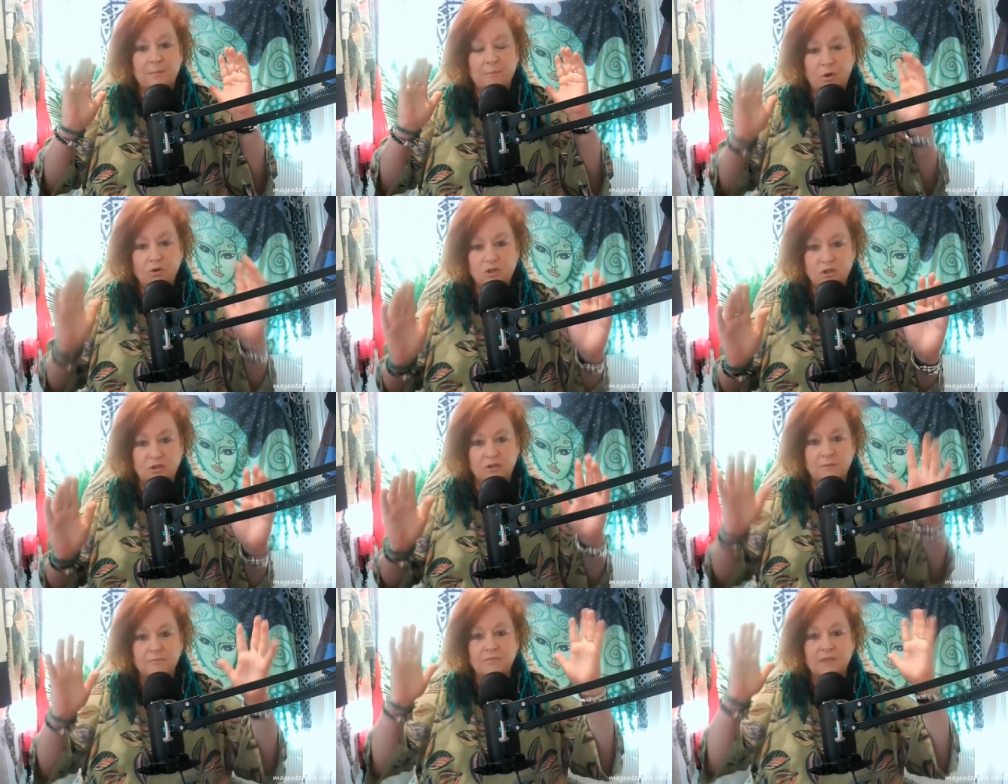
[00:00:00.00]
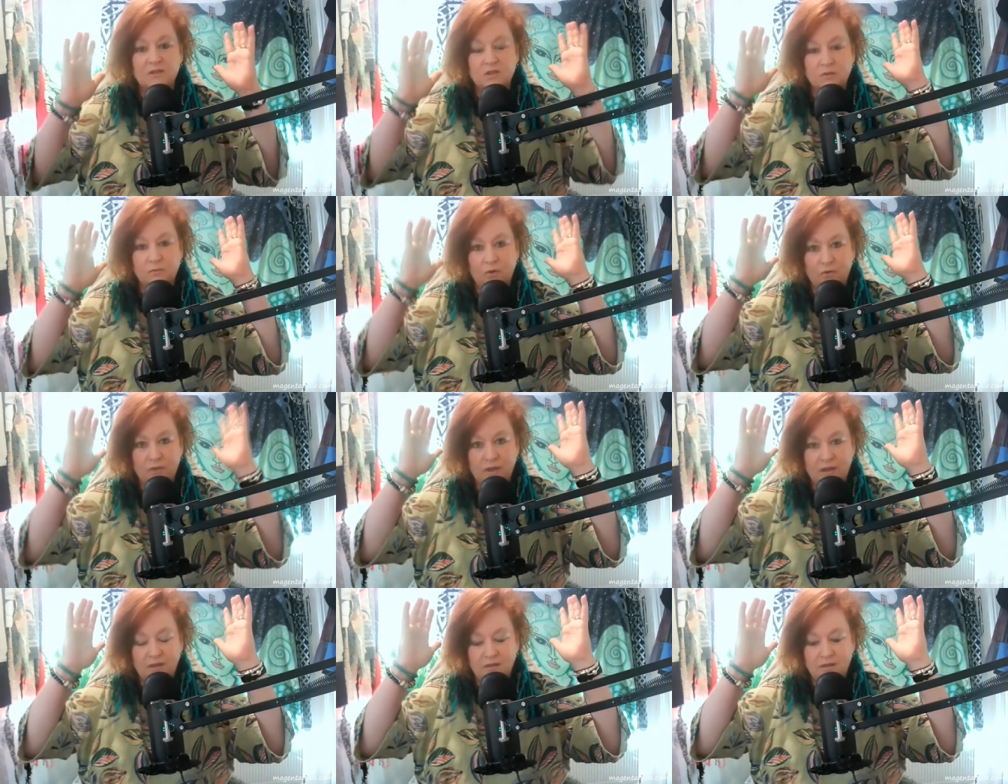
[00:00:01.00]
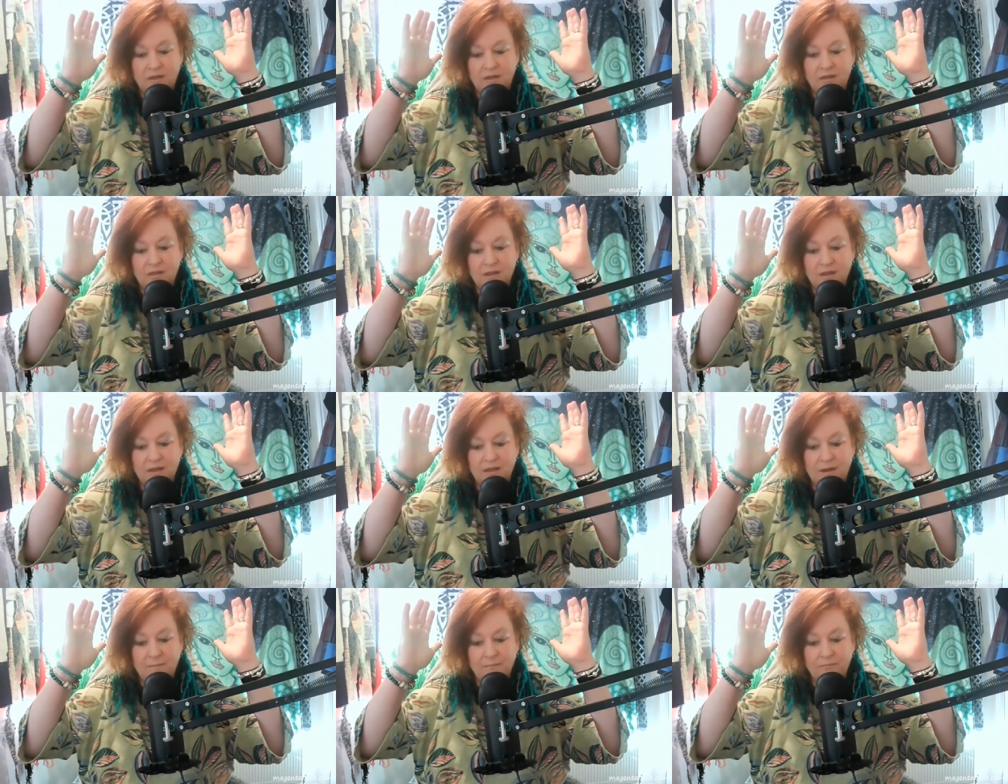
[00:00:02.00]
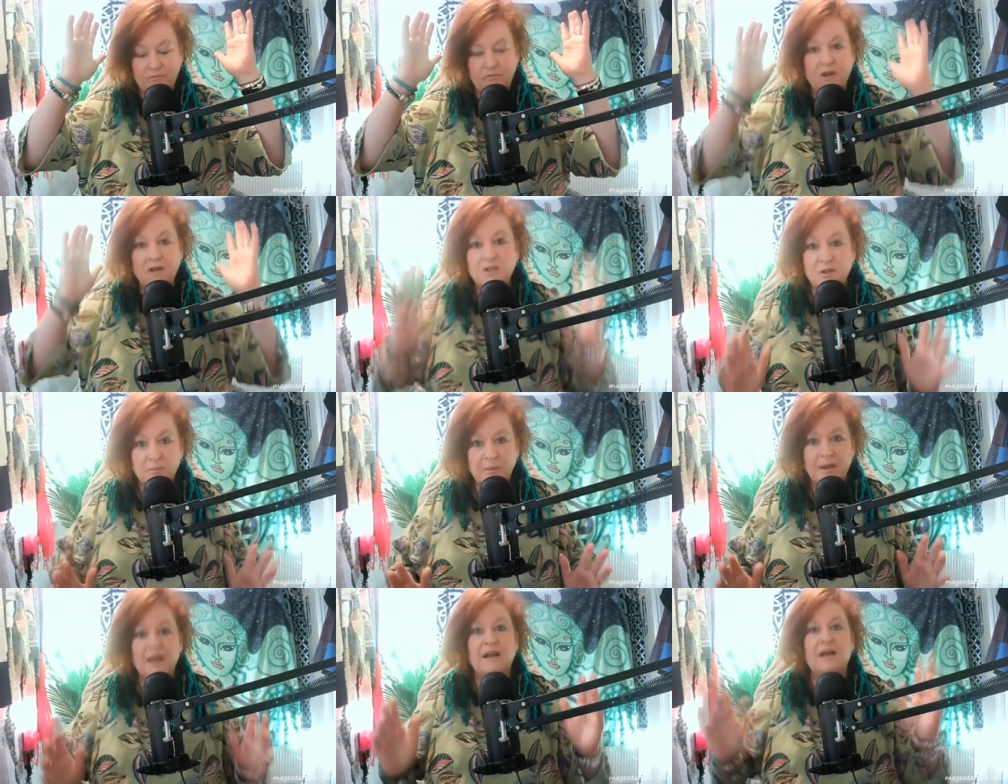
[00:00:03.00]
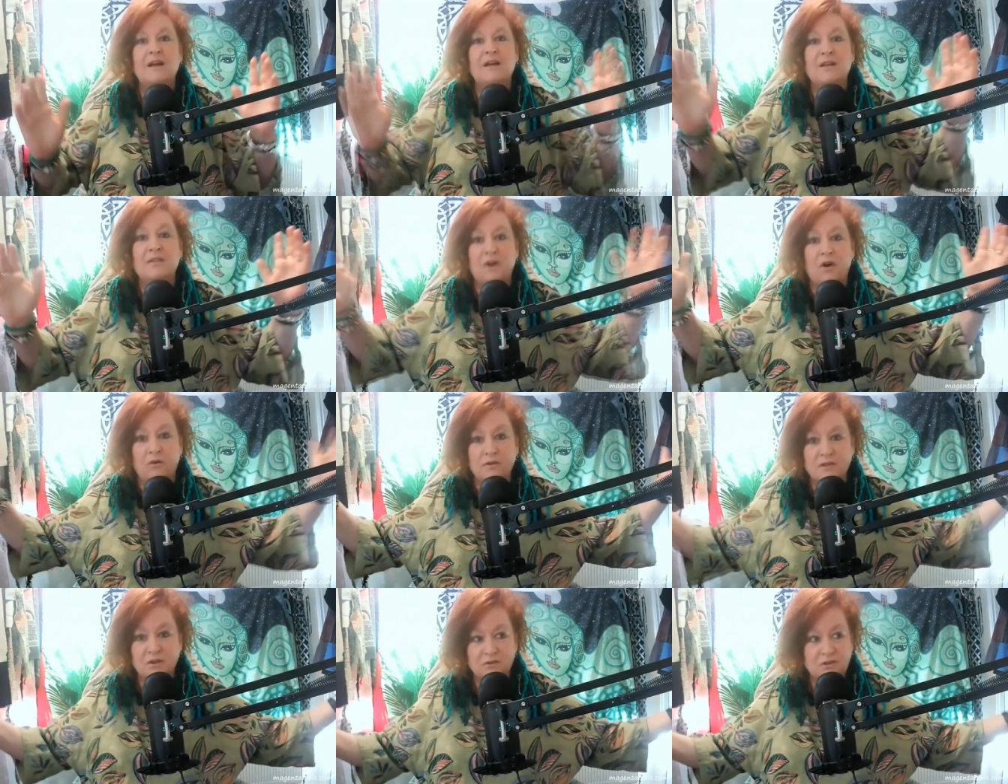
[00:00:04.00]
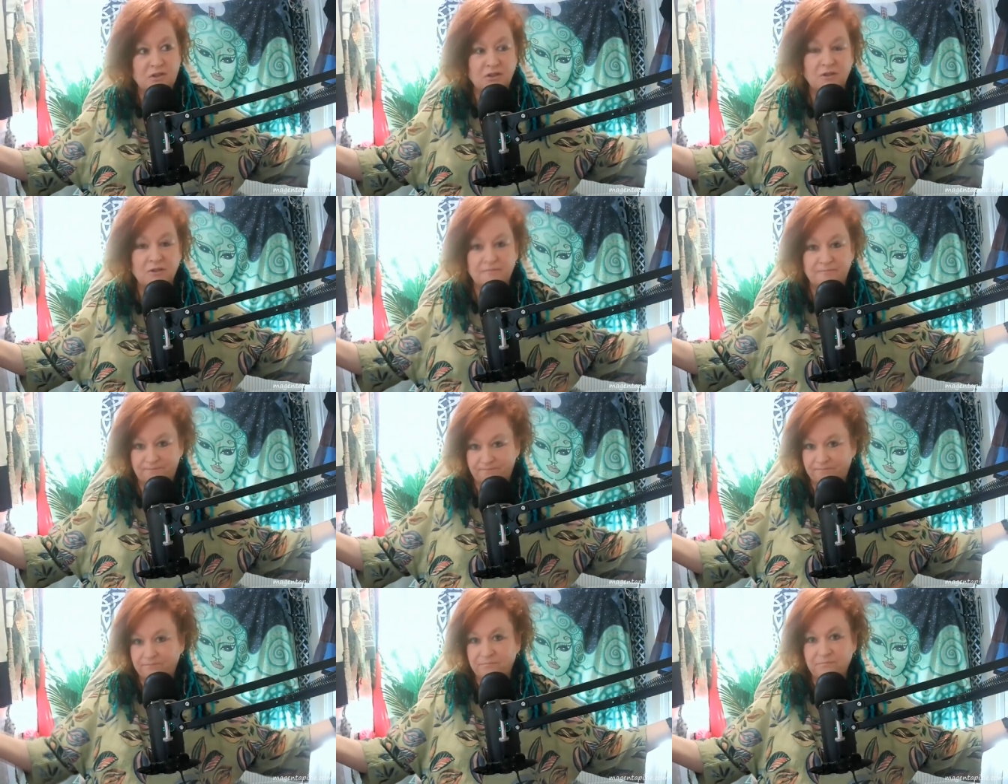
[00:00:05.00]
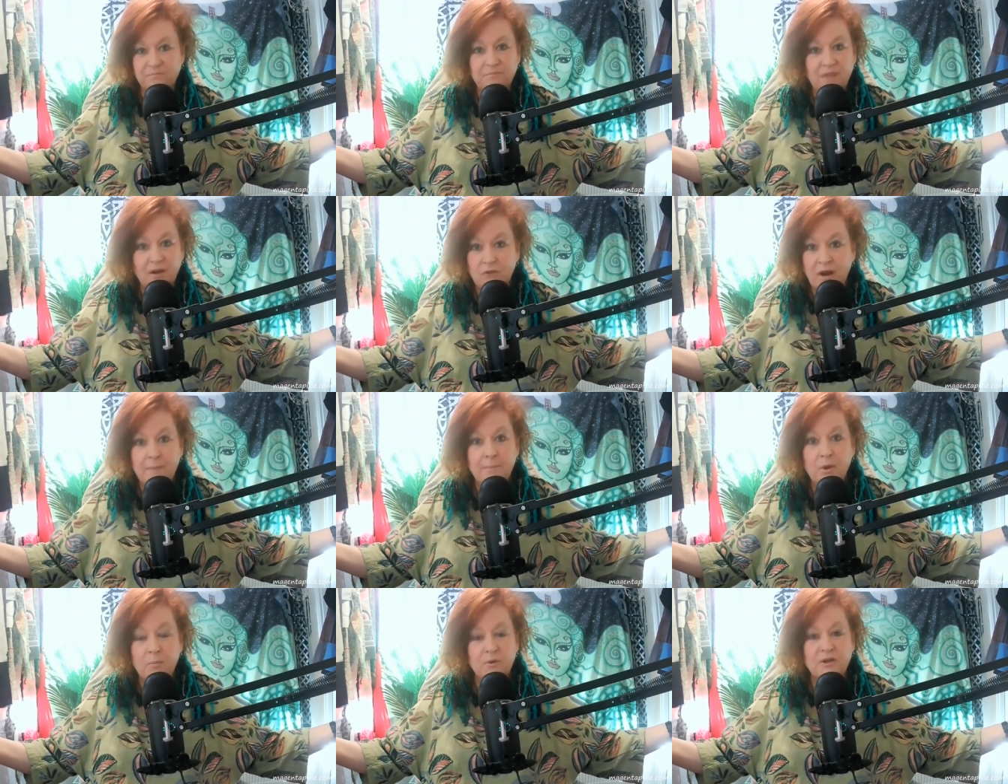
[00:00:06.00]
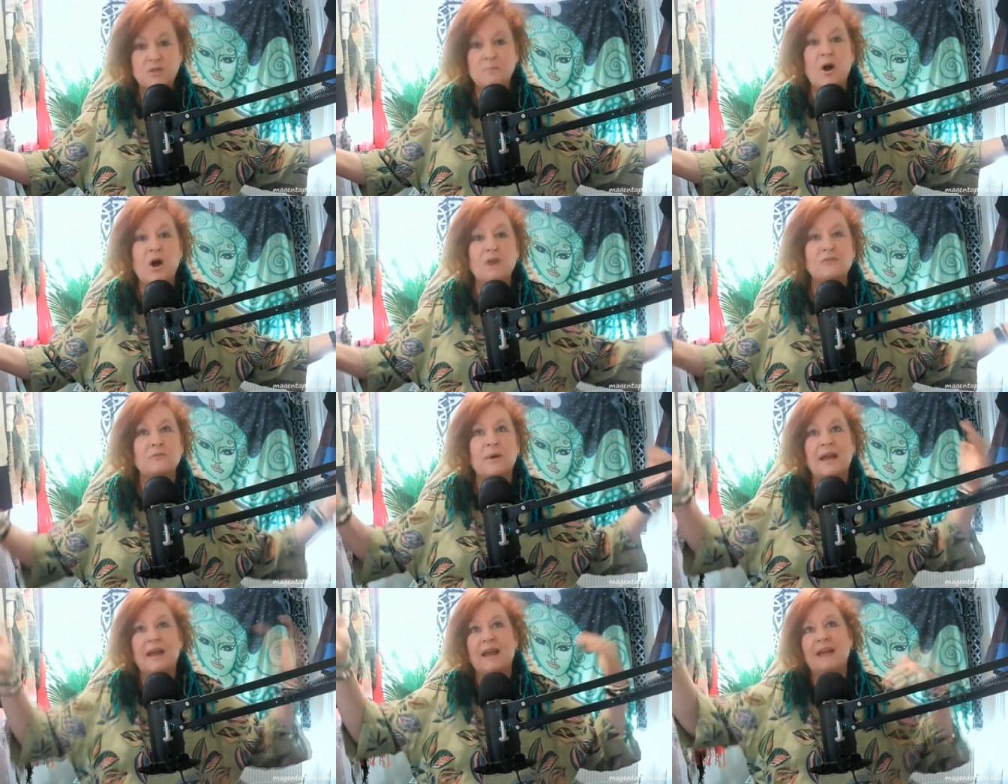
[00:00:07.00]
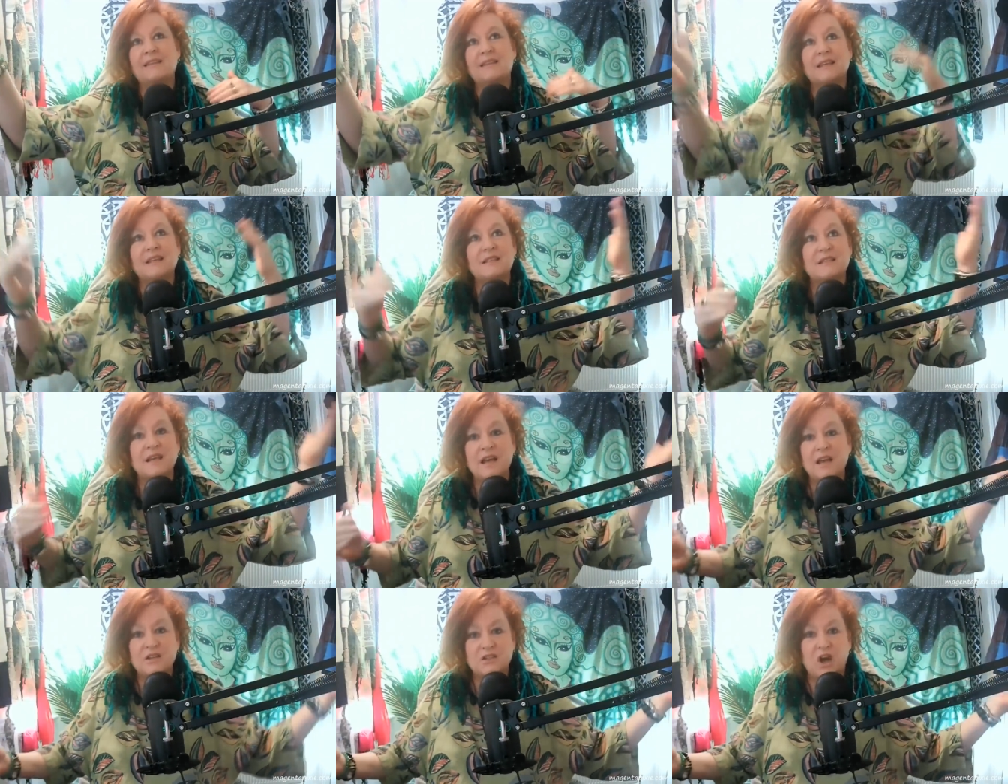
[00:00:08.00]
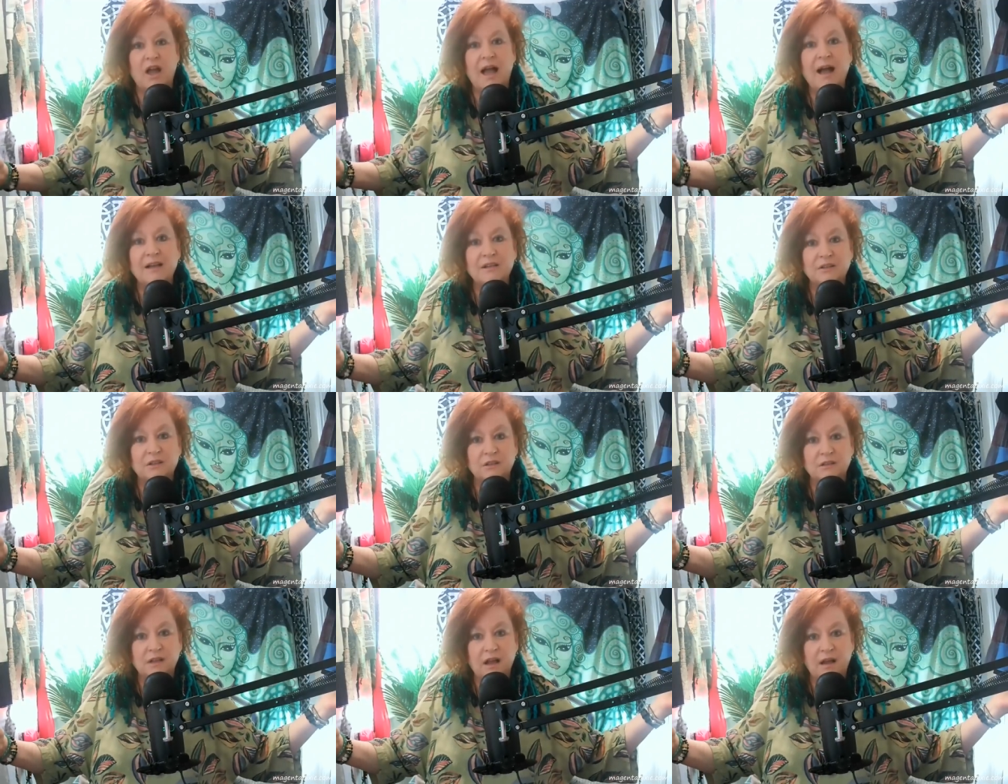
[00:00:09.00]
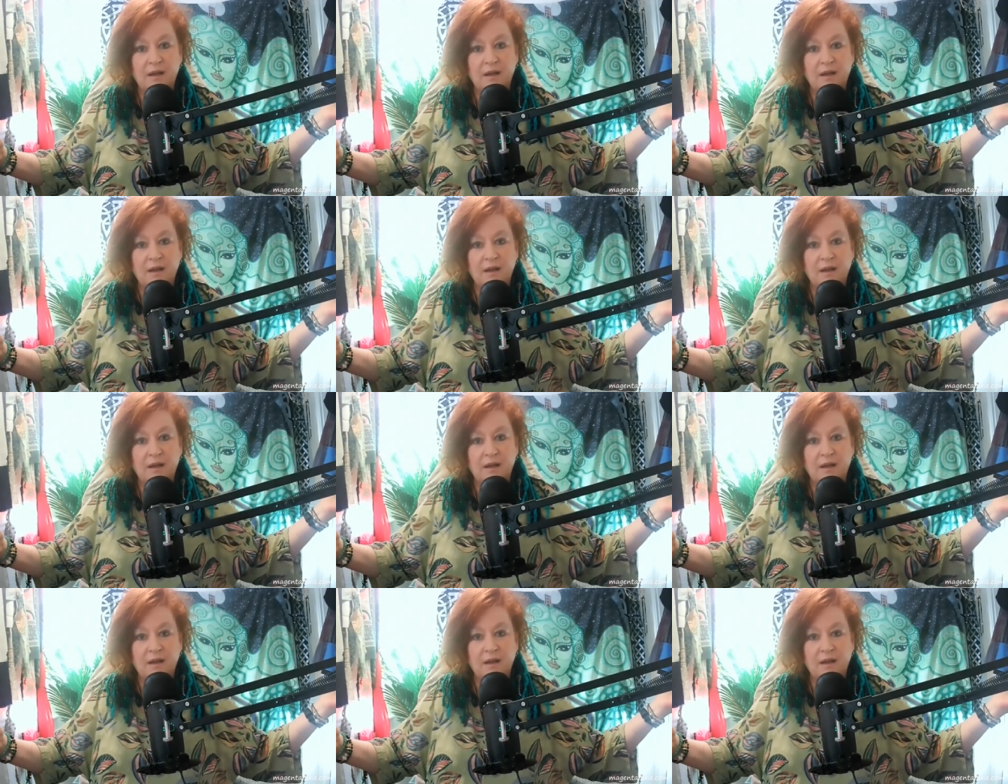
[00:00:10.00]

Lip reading: model, so you've got the vertical pillar, the horizontal rainbow bridge pathway, and these diagonal